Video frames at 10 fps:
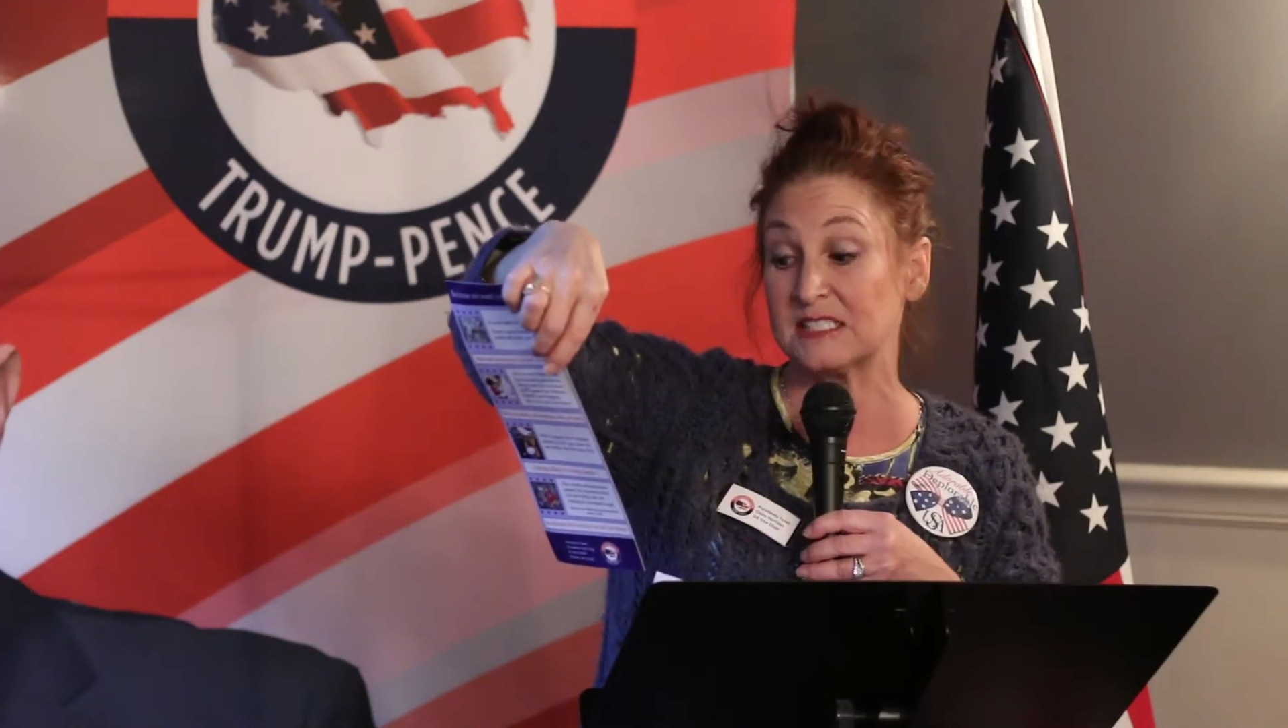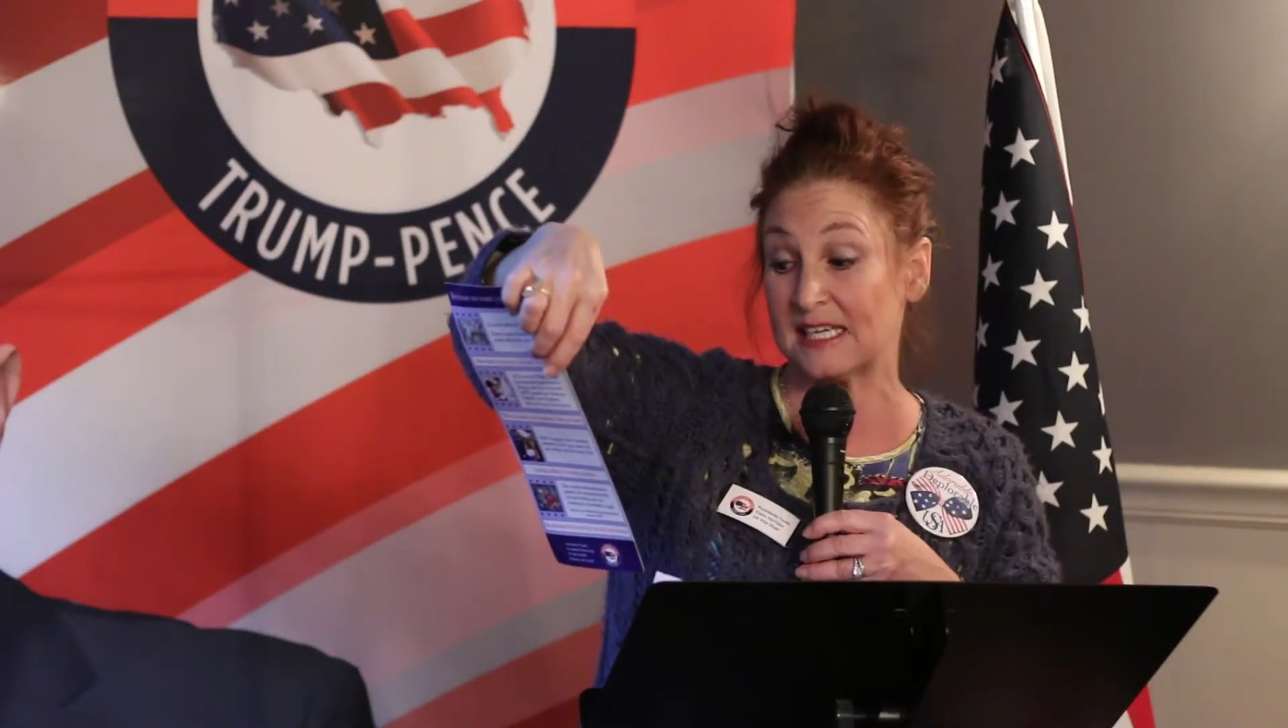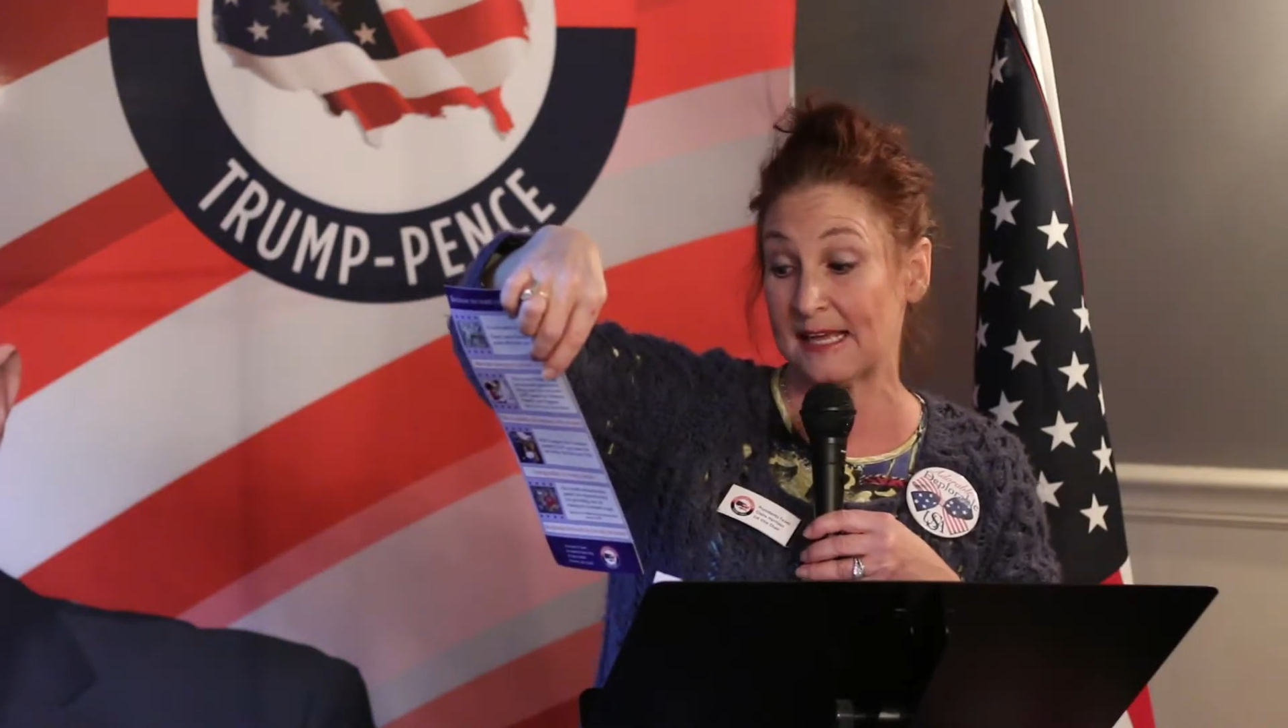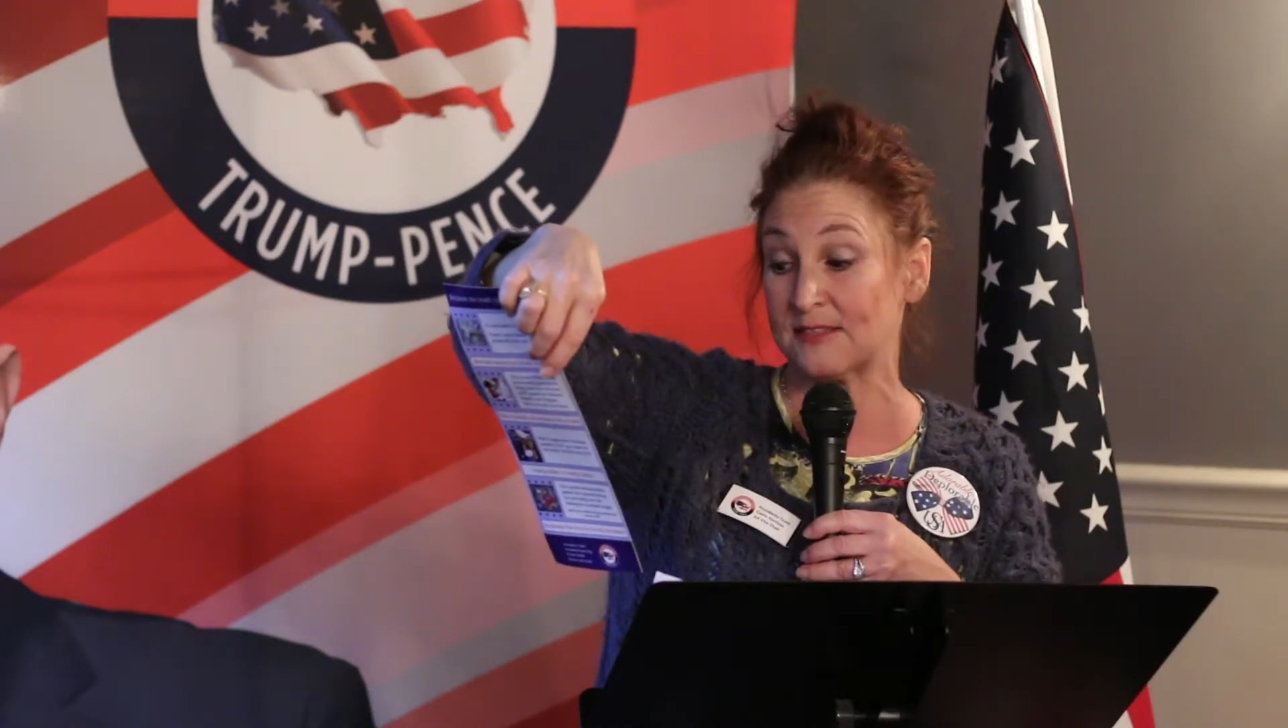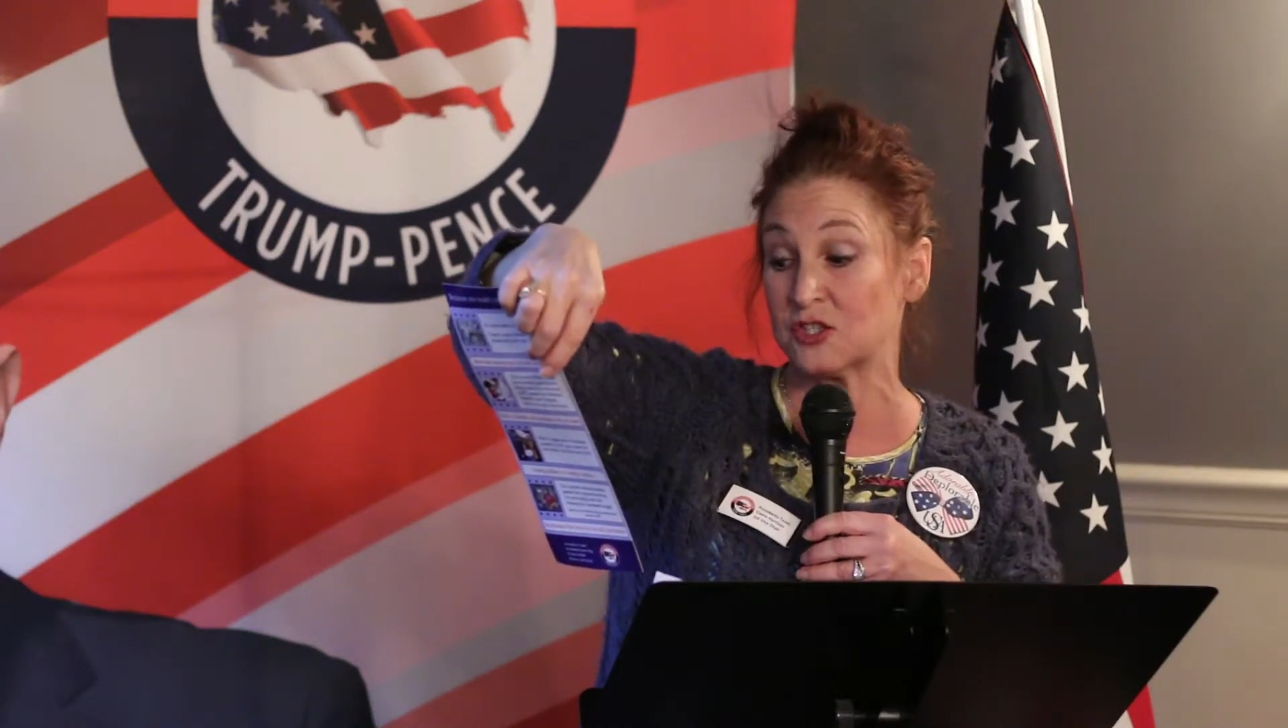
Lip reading: to get the